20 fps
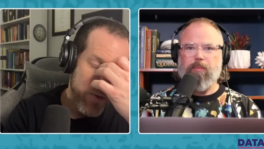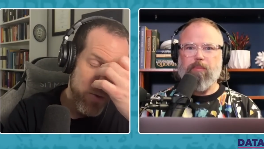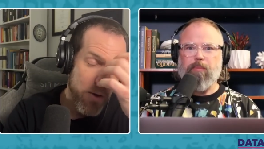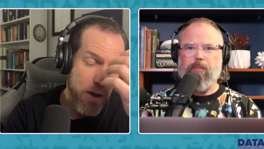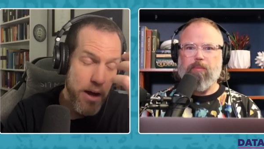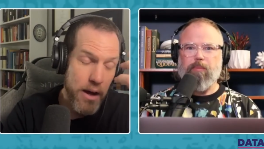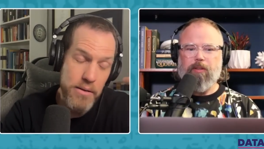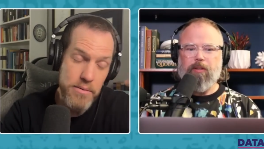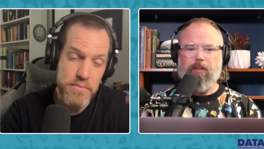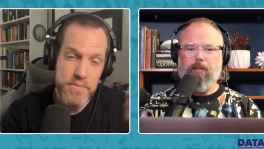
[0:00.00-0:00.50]

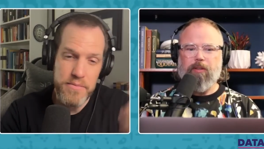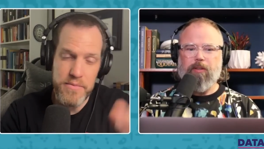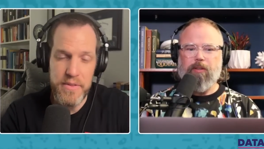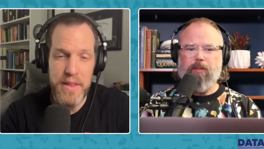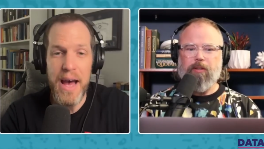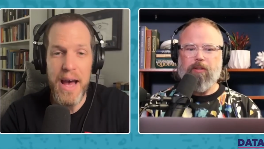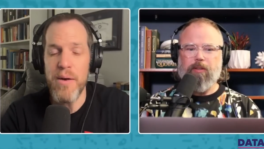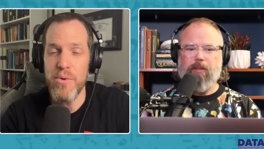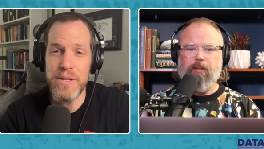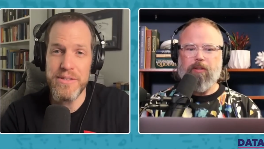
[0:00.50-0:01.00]
Speaker 1: Well,
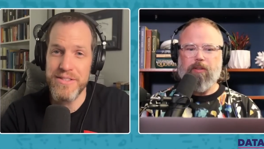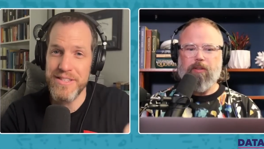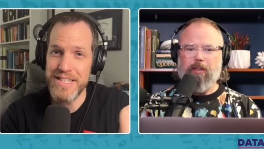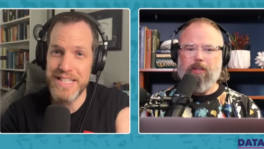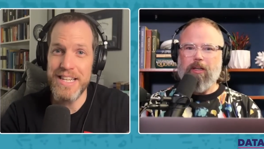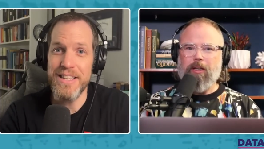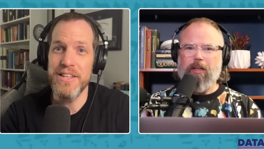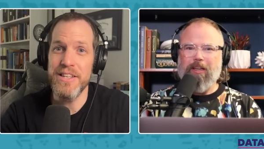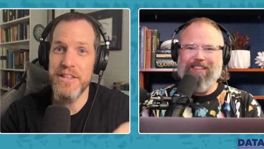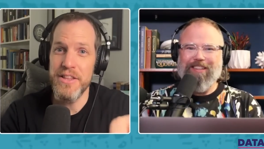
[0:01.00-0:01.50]
that one's
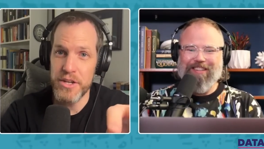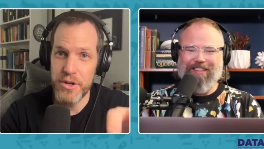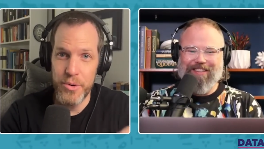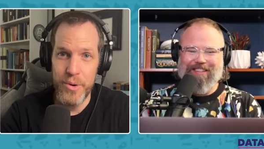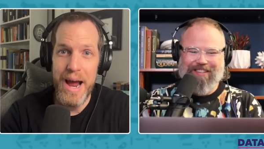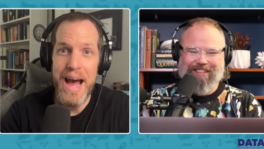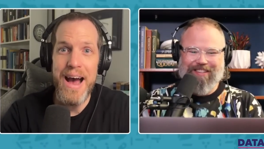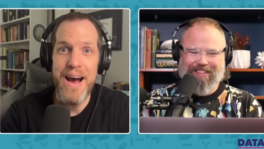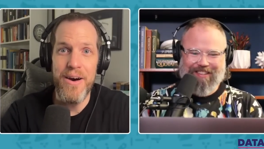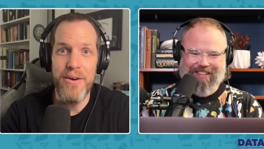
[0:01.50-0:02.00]
still in the
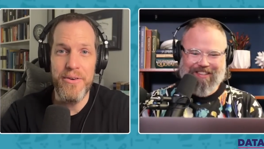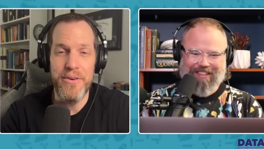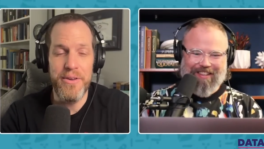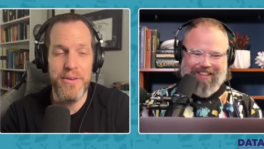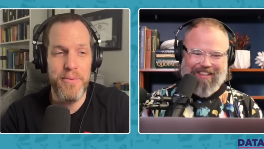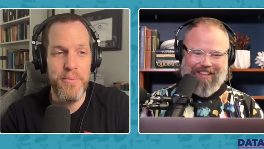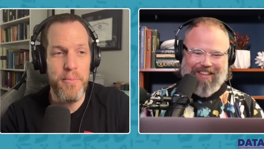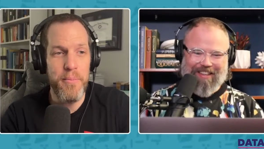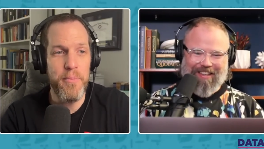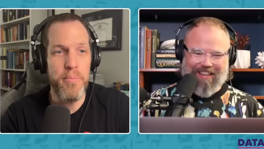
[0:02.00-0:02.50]
ground,
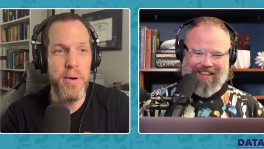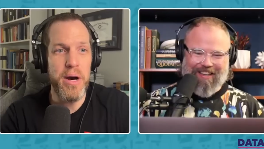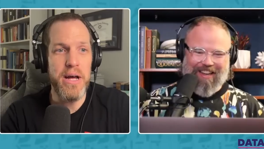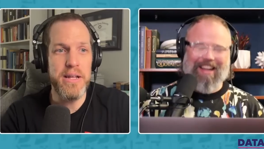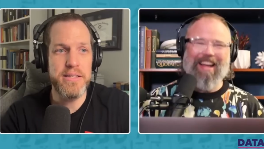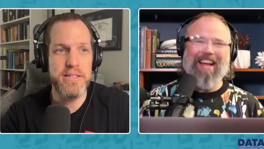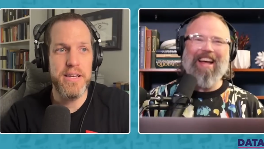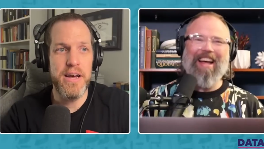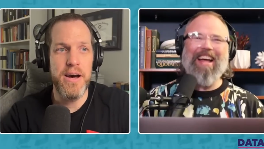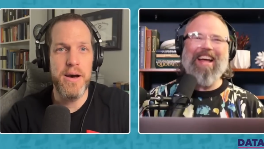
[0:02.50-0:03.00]

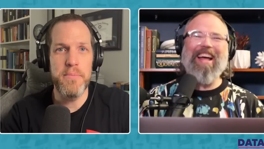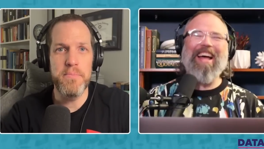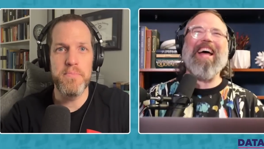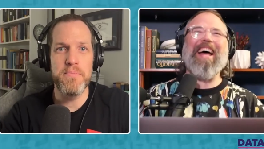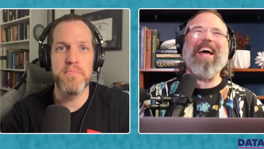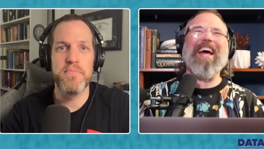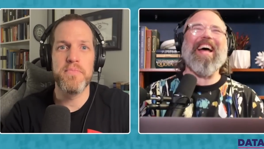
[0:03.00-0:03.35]
but um,